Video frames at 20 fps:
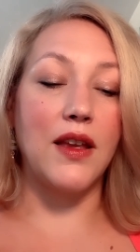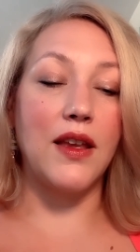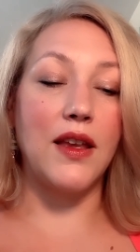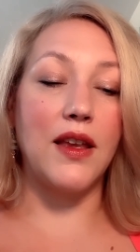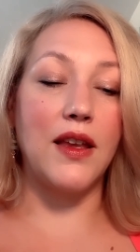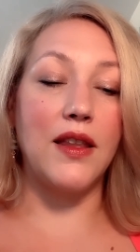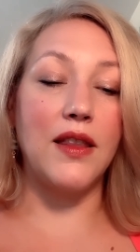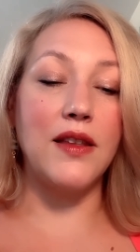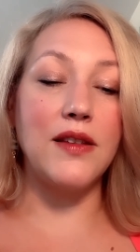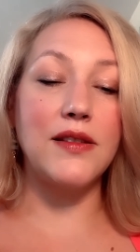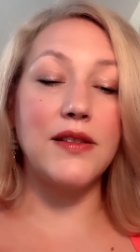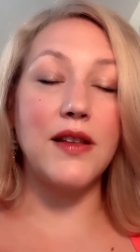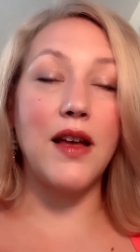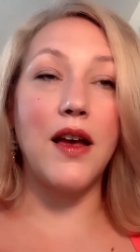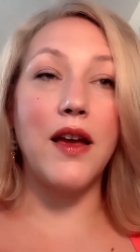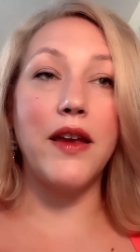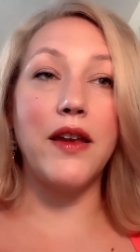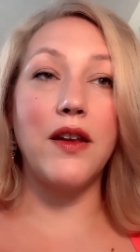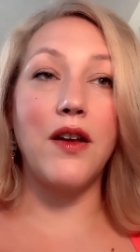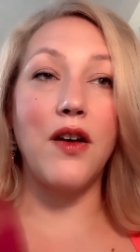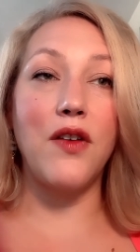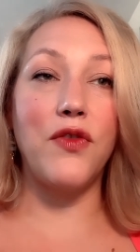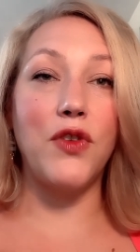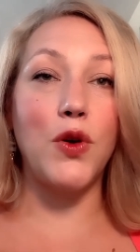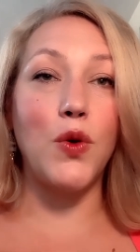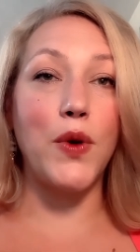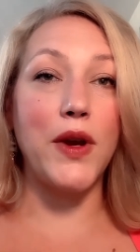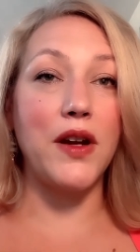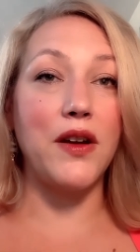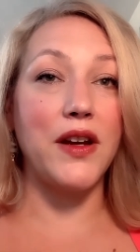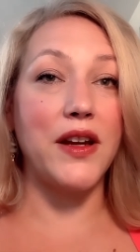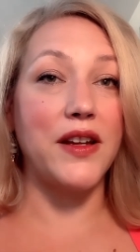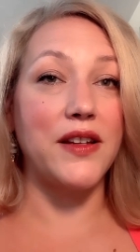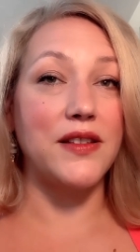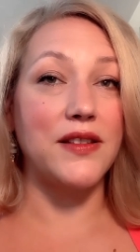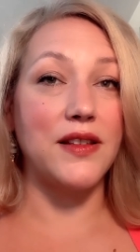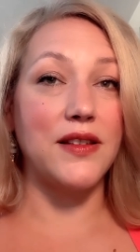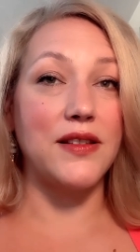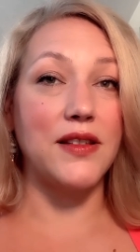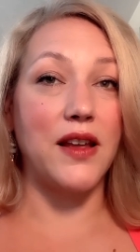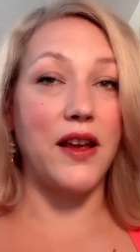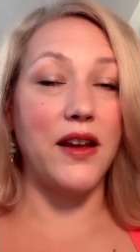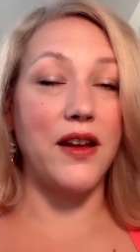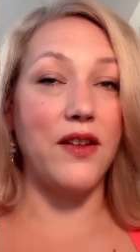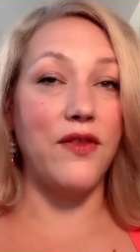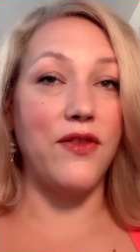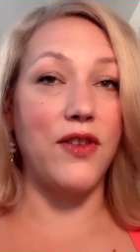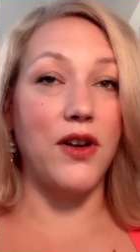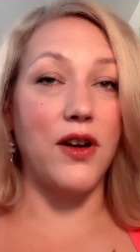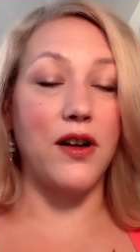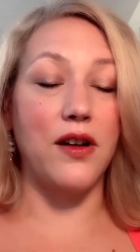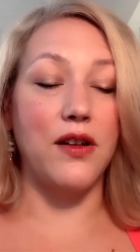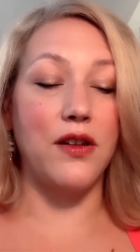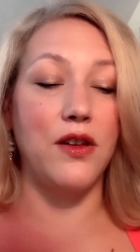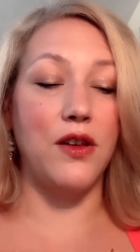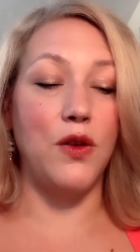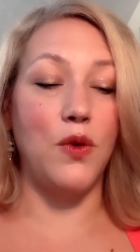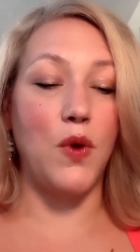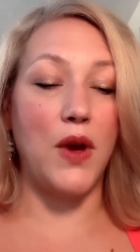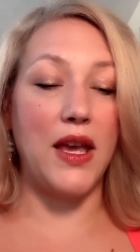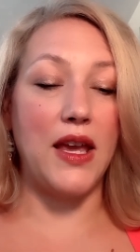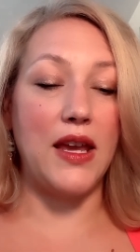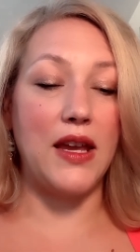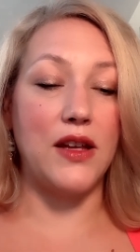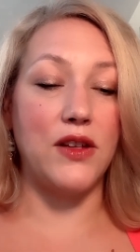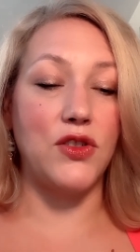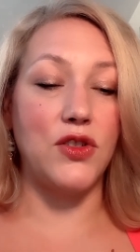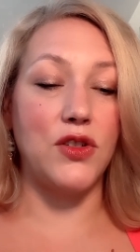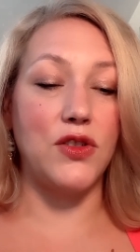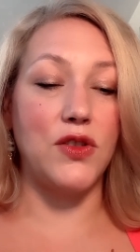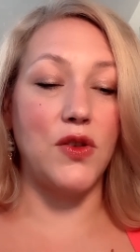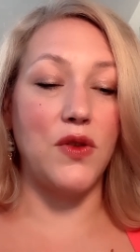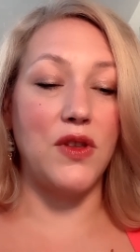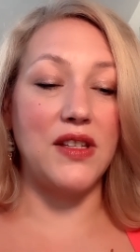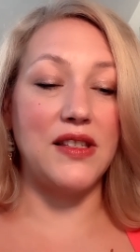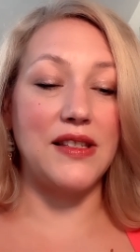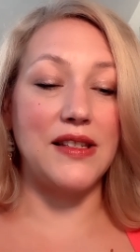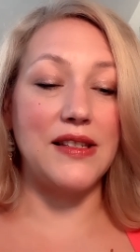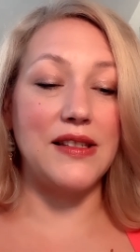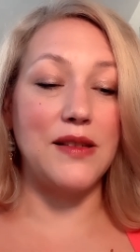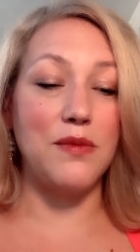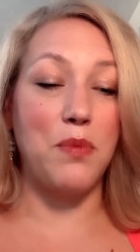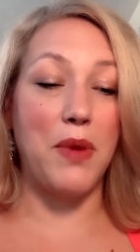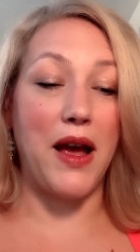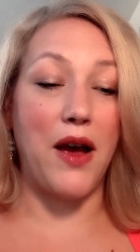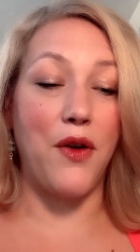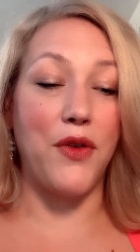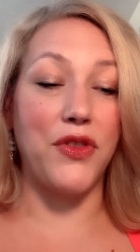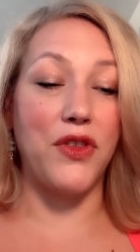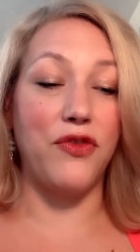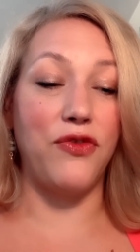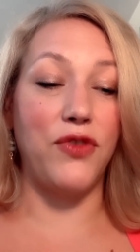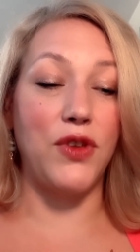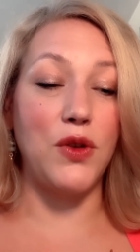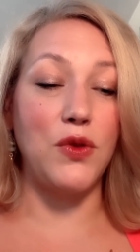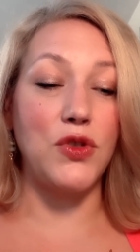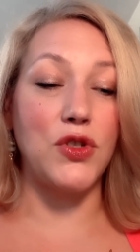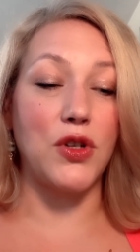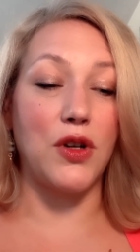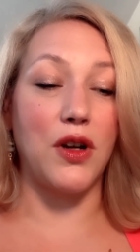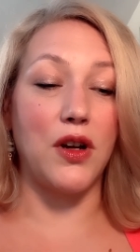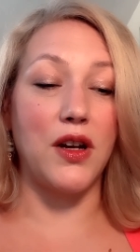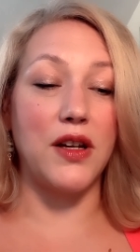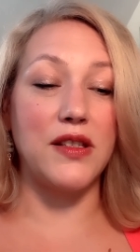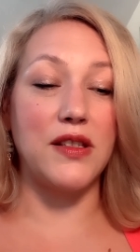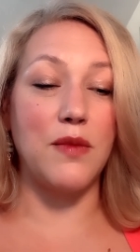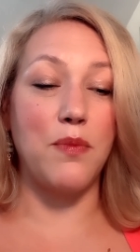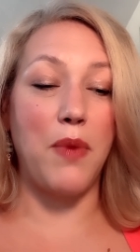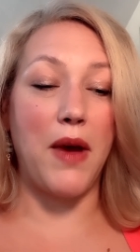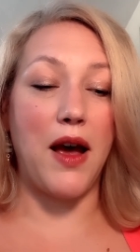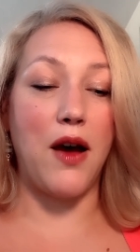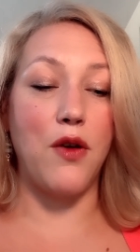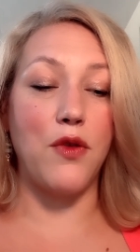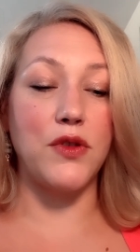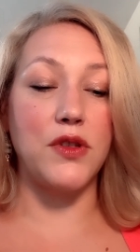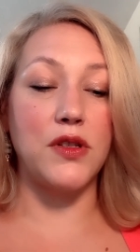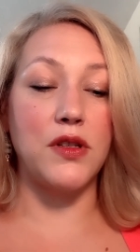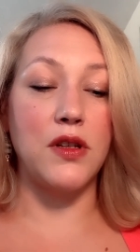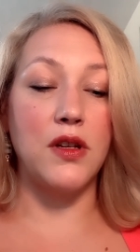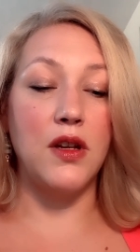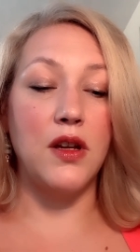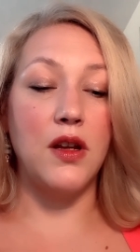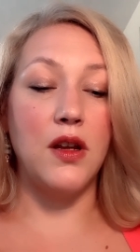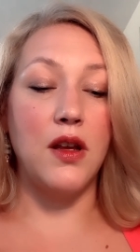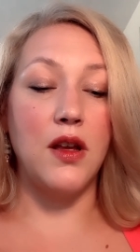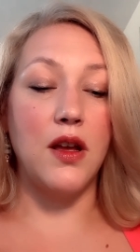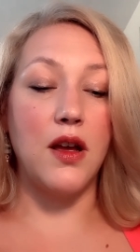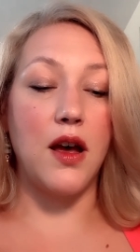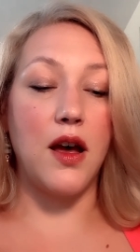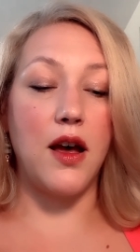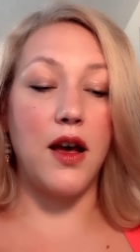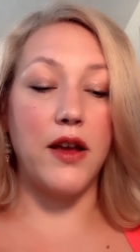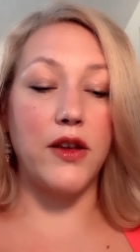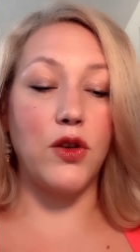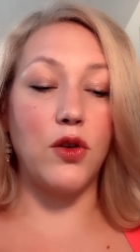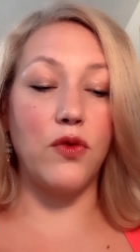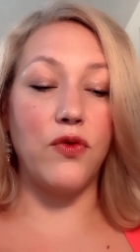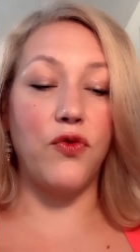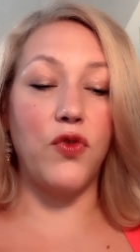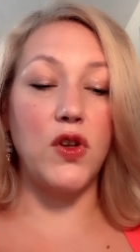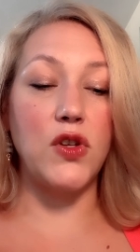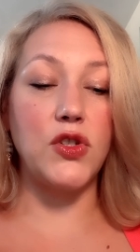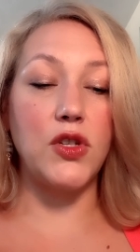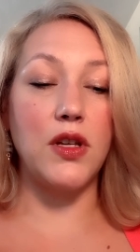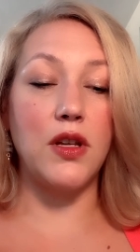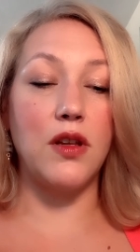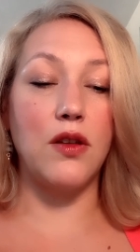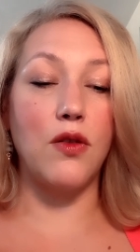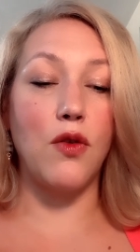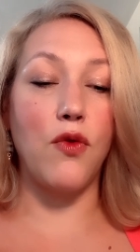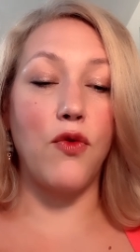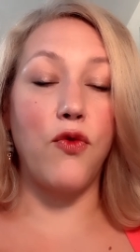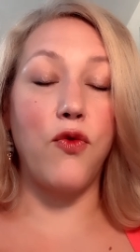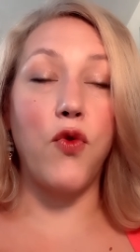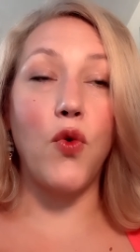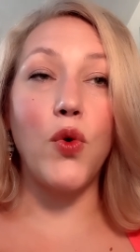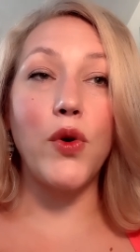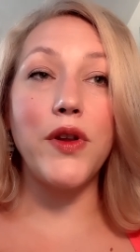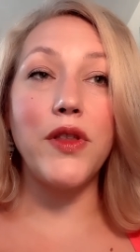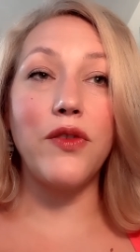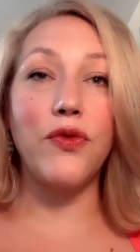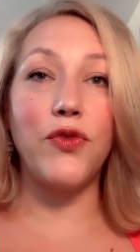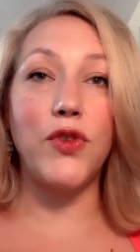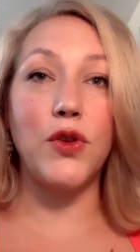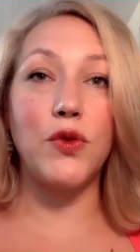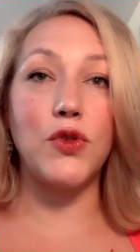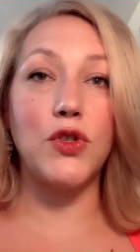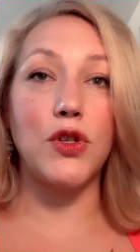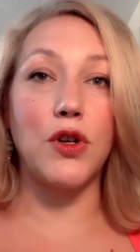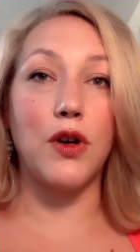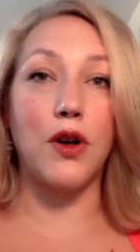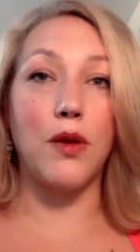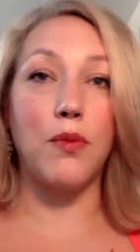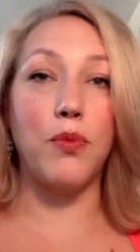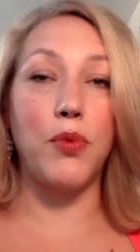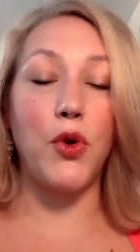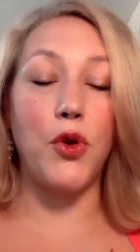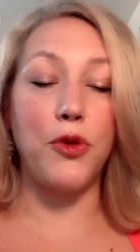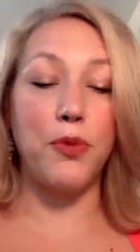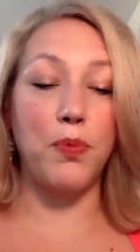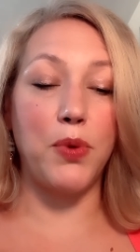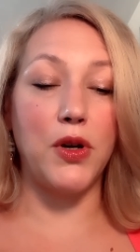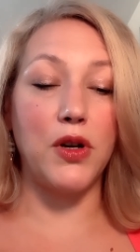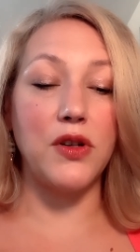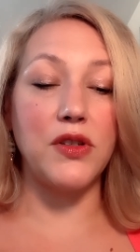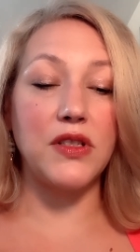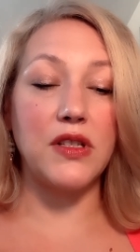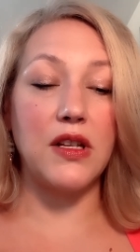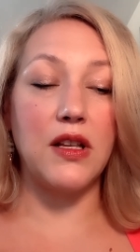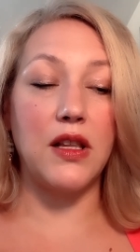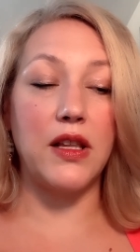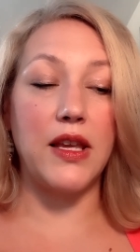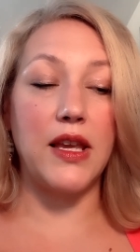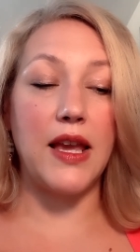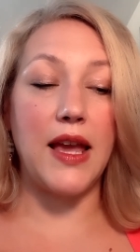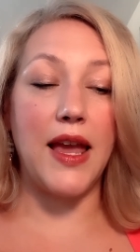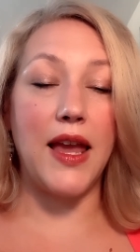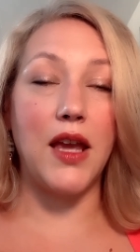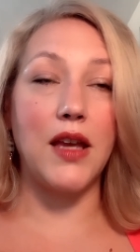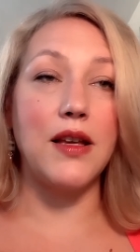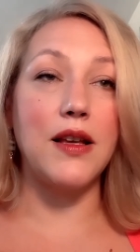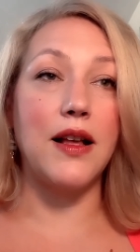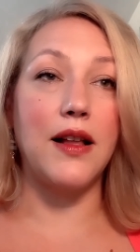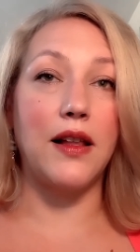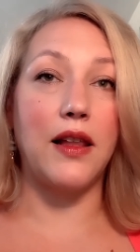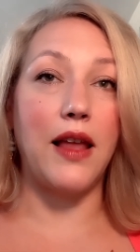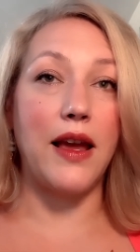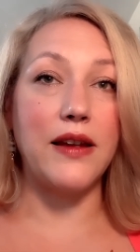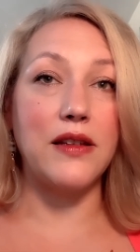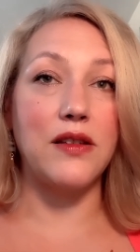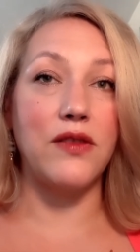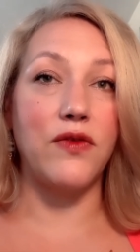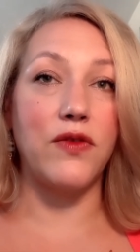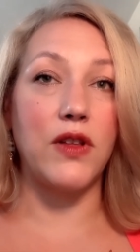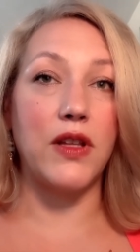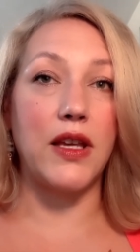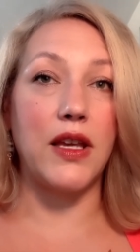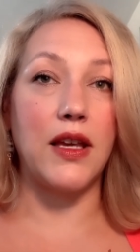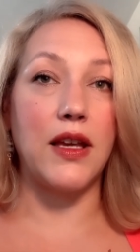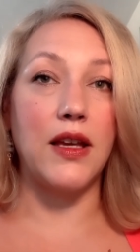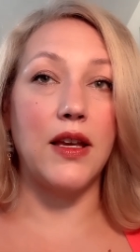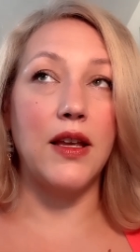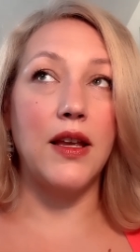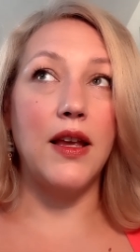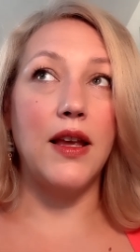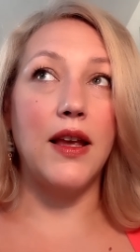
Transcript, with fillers: and the sign of Aquarius, the sign of our new age. So this is about the future. It's about uh, your vision for the future, both personally and collectively,